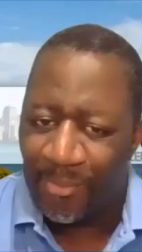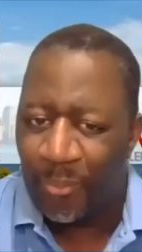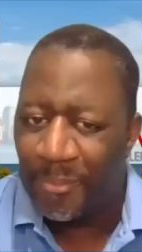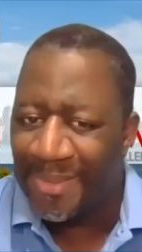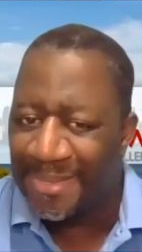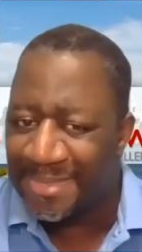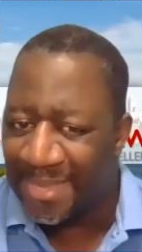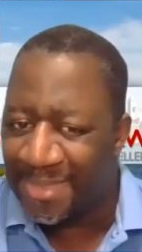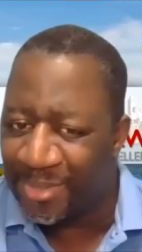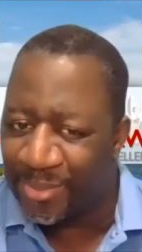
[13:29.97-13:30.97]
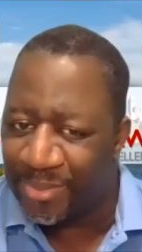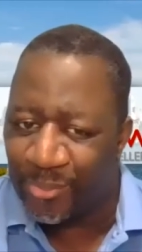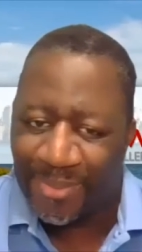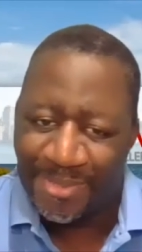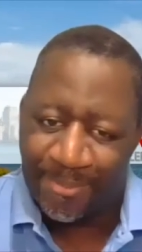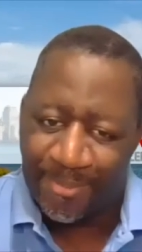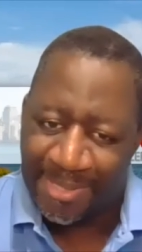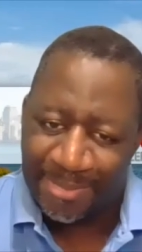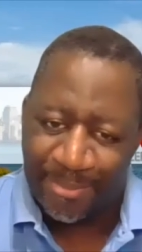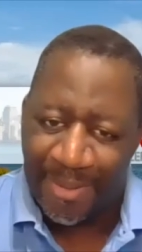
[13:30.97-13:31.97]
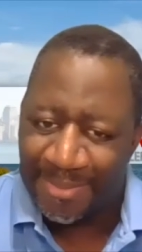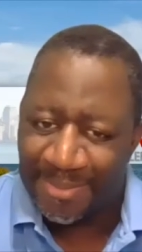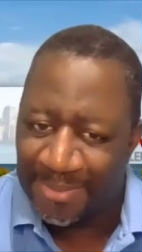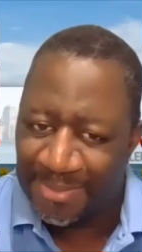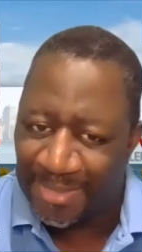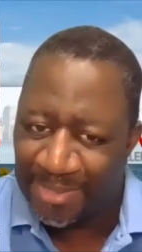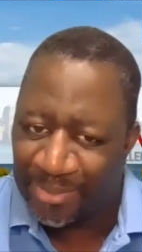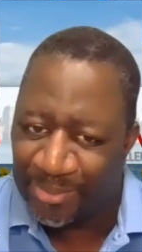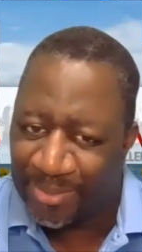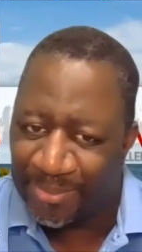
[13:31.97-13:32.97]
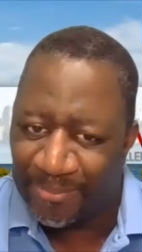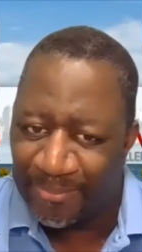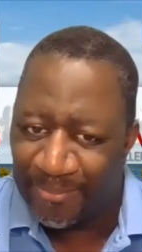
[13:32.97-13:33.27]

What would be inside the unit? What could somebody expect inside the unit?